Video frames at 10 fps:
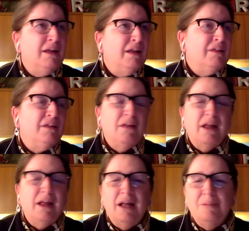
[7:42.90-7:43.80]
they're
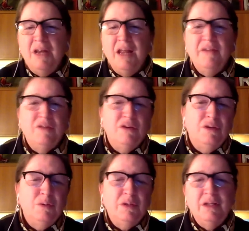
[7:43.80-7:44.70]
like, I'm never
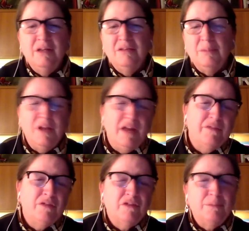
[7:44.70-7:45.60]
doing this, I'm
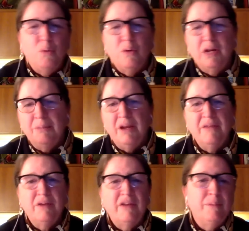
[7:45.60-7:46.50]
never supporting, I'm
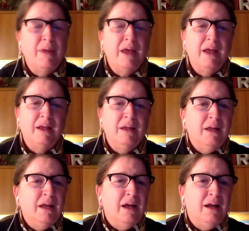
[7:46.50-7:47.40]
never giving back.
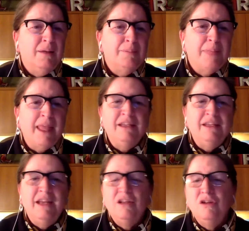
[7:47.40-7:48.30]
And
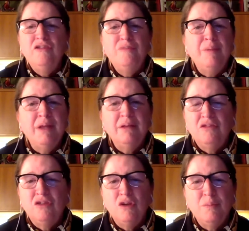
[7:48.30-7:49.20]
yet you've been
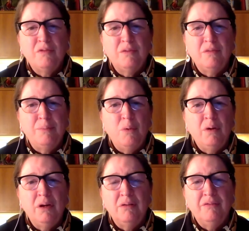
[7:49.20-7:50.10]
super
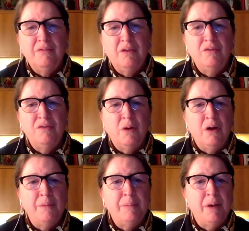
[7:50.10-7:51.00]
supportive of your
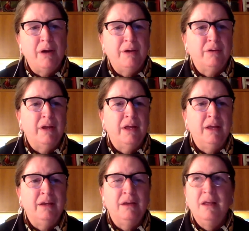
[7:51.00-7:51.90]
alma mater,
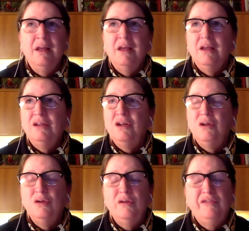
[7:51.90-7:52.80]
and you
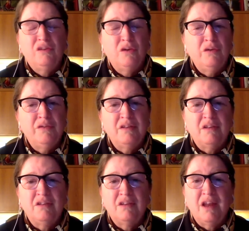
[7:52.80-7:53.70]
know, you've served
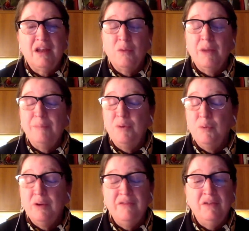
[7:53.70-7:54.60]
as a state rep. You
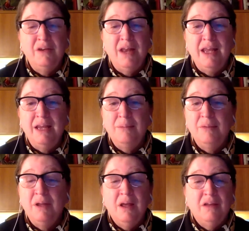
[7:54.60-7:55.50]
were even
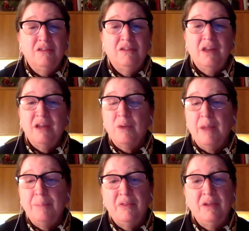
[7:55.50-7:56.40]
named State
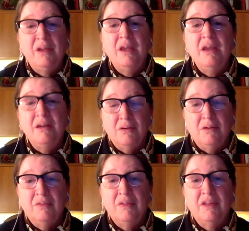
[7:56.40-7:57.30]
Rep of the
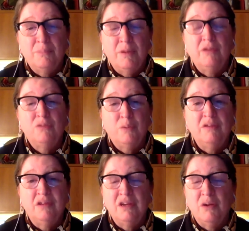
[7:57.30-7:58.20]
Year this most
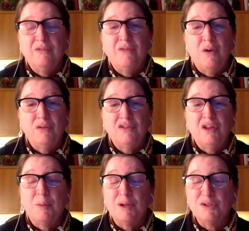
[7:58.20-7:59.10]
recent year at Fall
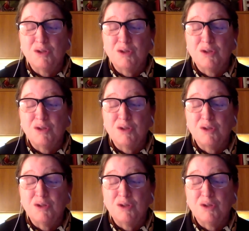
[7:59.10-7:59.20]
Celebration.